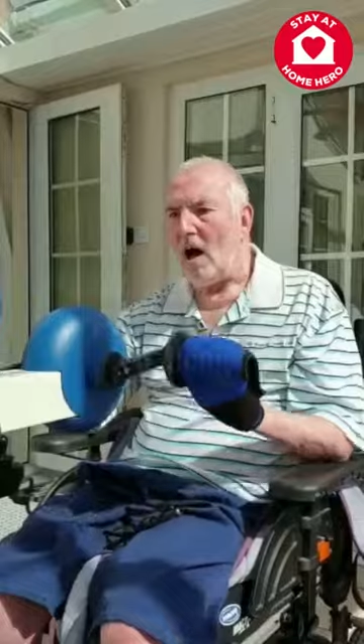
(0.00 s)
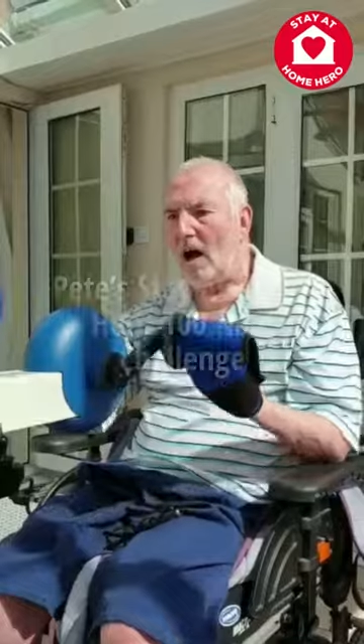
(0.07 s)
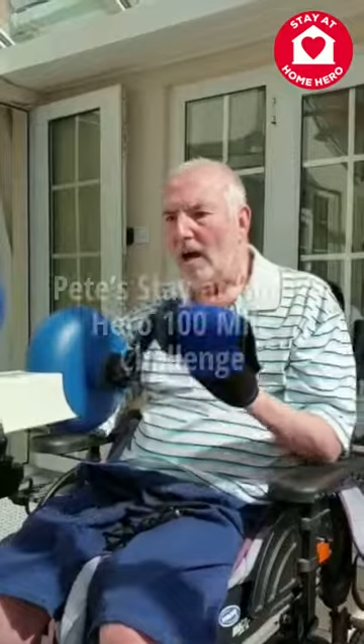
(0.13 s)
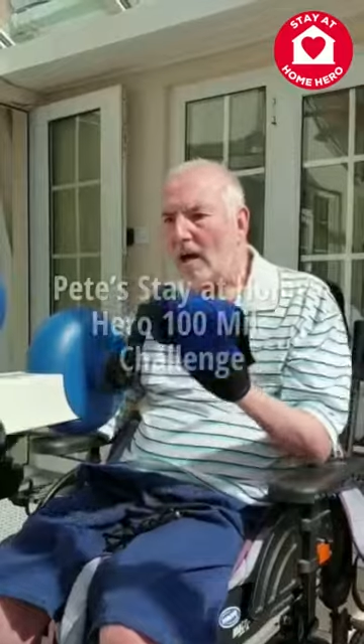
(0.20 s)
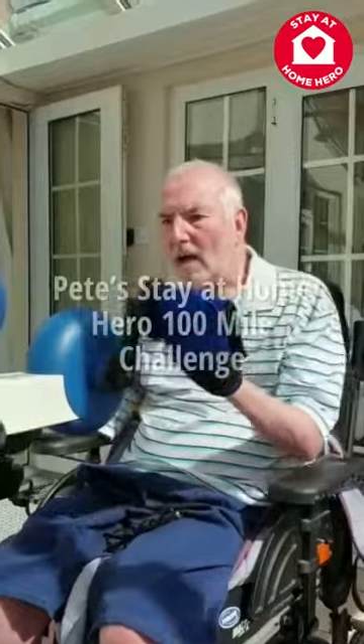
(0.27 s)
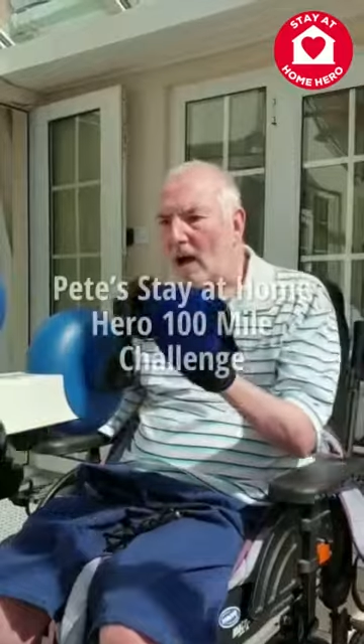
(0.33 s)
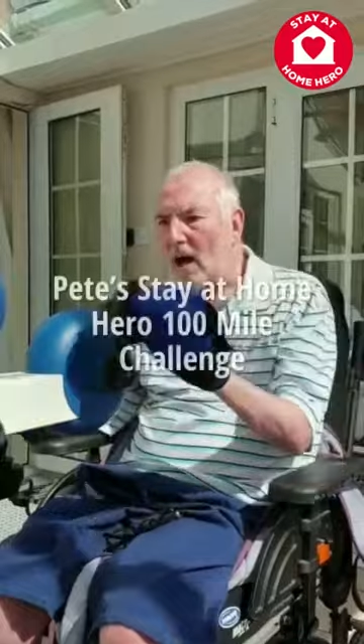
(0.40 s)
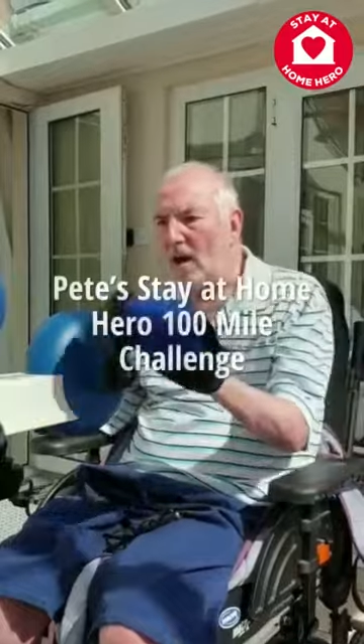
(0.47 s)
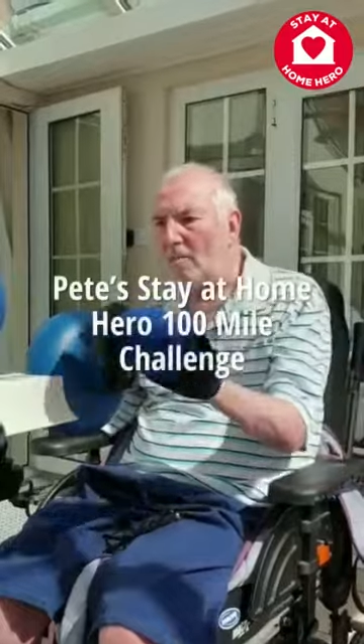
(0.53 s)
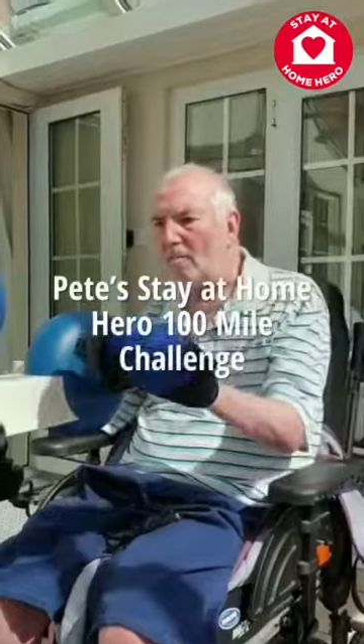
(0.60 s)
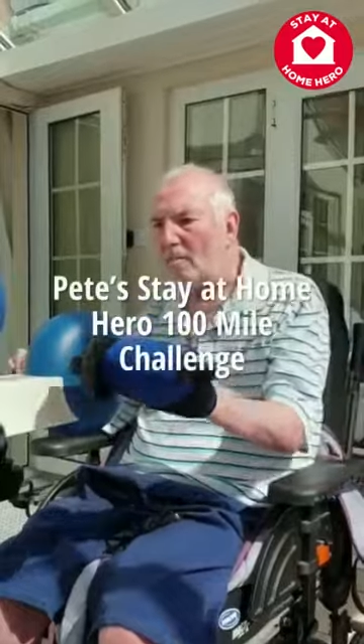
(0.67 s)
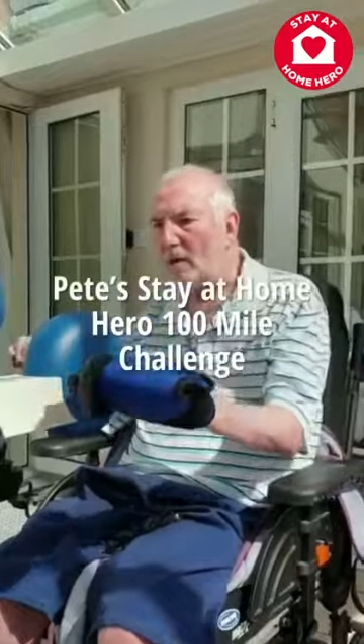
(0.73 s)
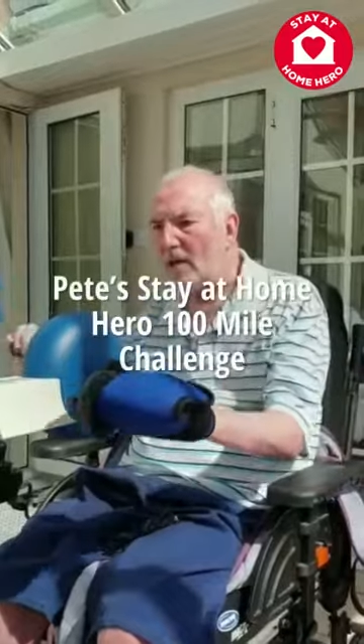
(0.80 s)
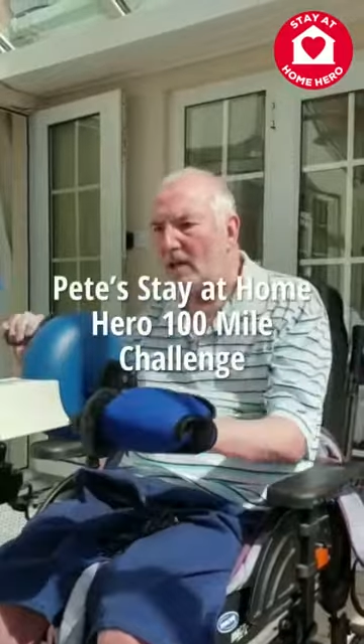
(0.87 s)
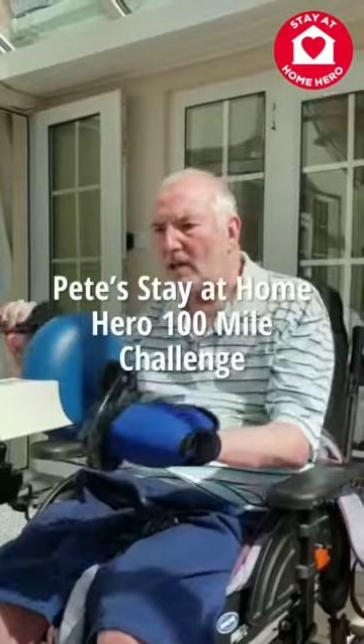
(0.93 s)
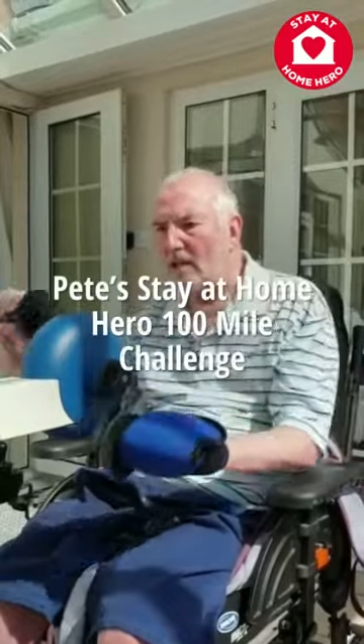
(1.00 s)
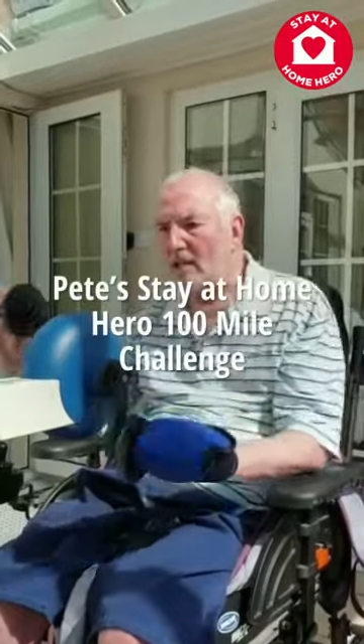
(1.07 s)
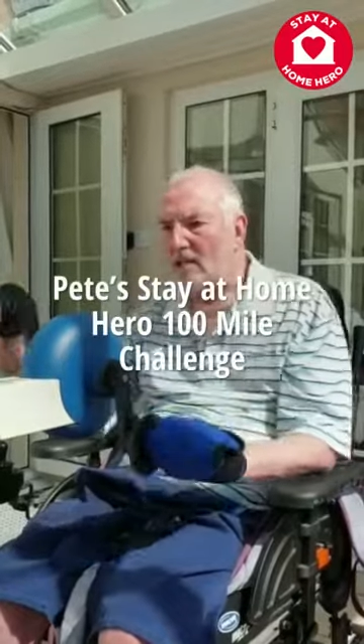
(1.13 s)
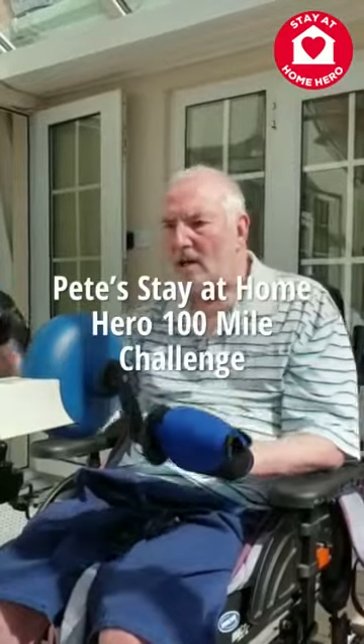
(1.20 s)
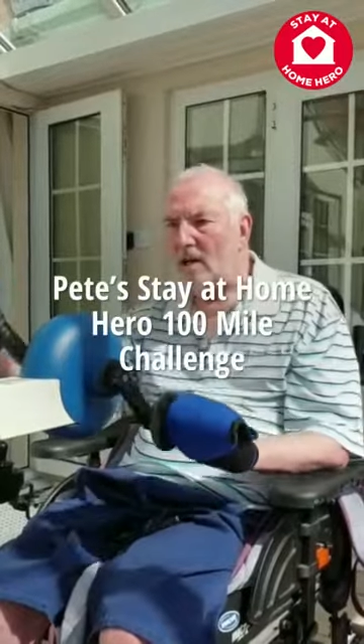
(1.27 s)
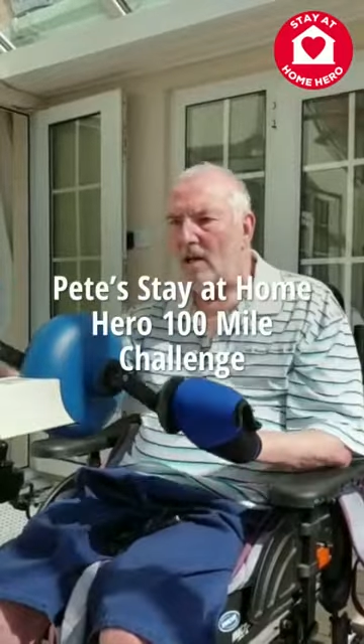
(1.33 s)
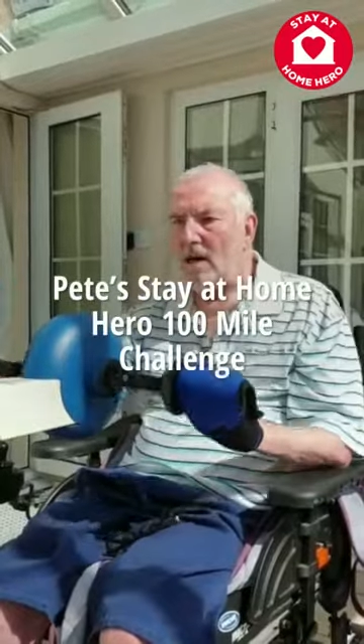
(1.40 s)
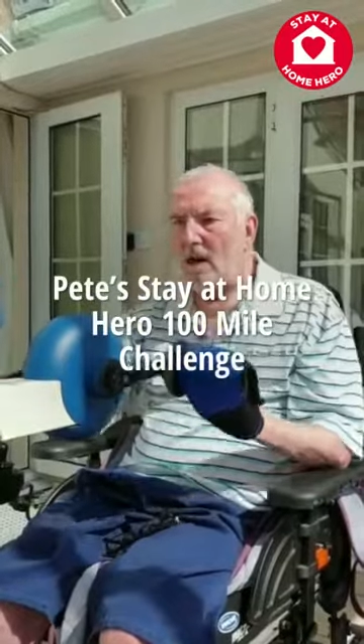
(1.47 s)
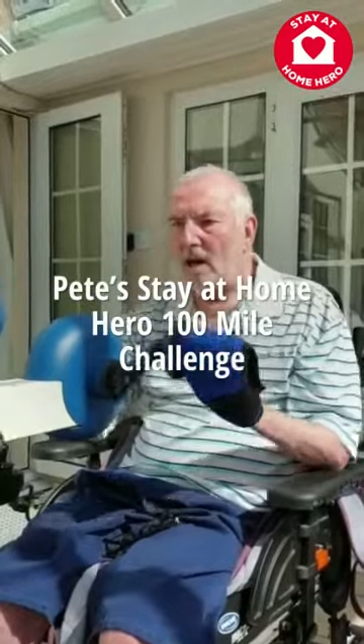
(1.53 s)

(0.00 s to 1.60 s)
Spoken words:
Hi, I'm Pete,